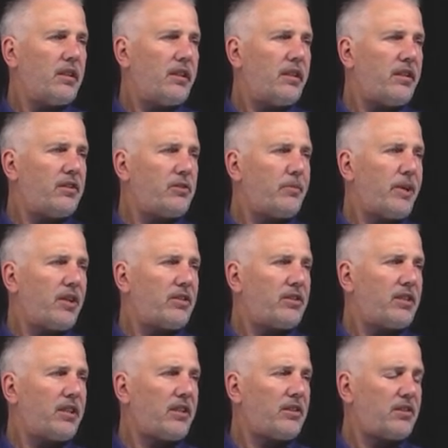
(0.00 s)
is about
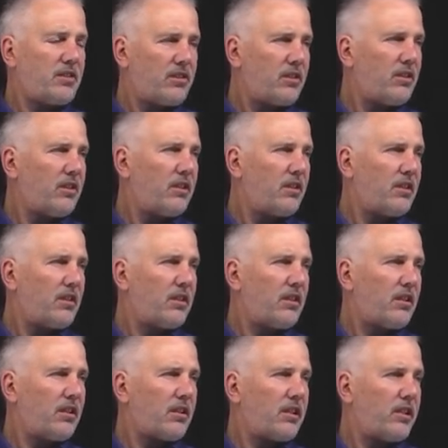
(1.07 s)
6 uh,
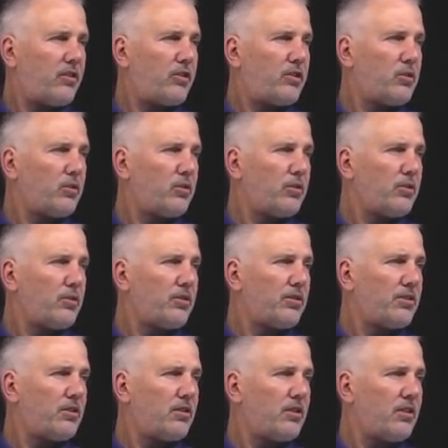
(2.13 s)

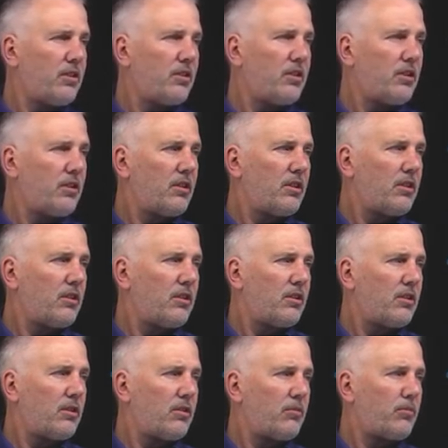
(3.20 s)
kilojoules
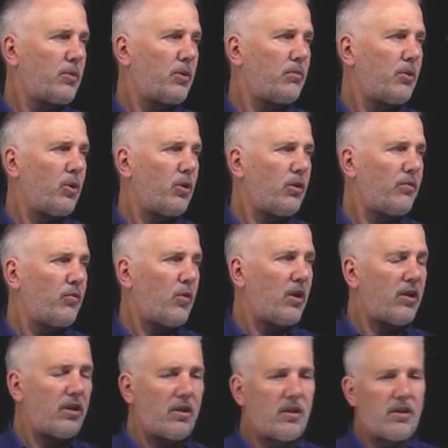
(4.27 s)
per mole of
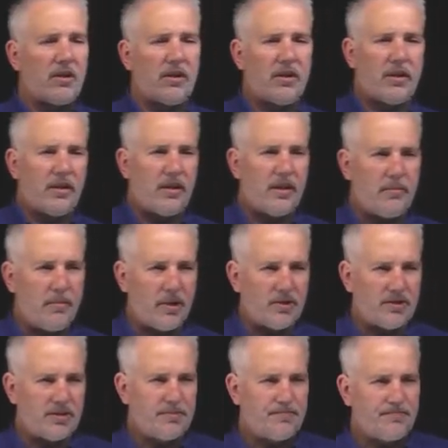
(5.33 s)
water that
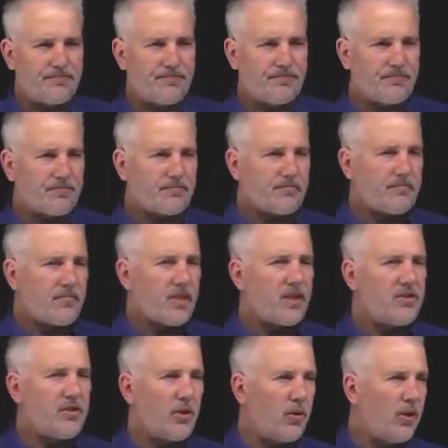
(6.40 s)
melts.
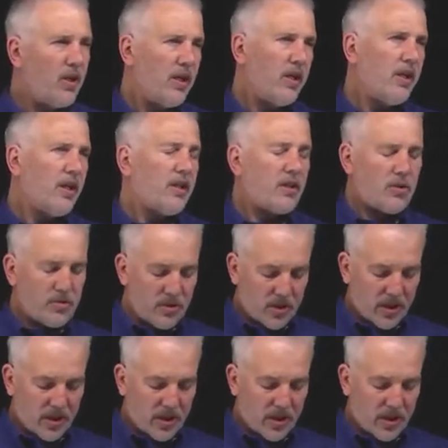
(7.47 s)
So those are the